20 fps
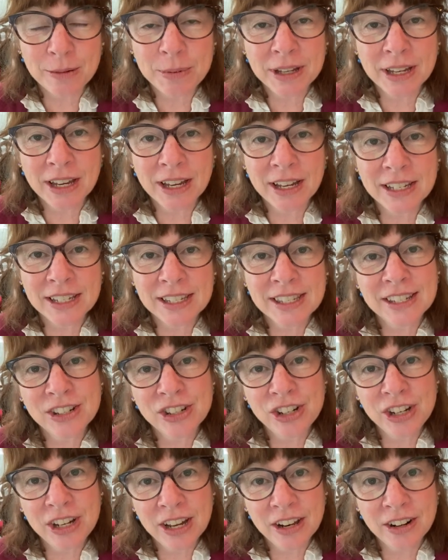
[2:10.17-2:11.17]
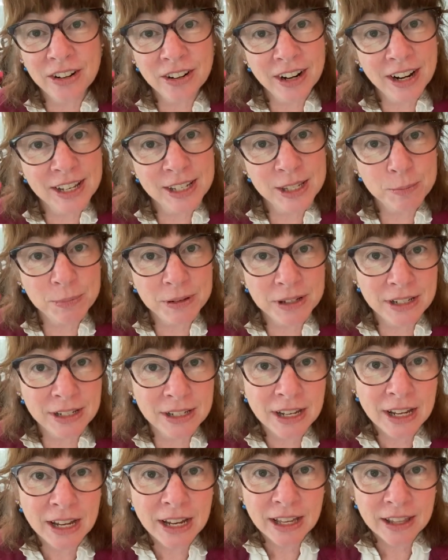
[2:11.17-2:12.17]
because she and her husband,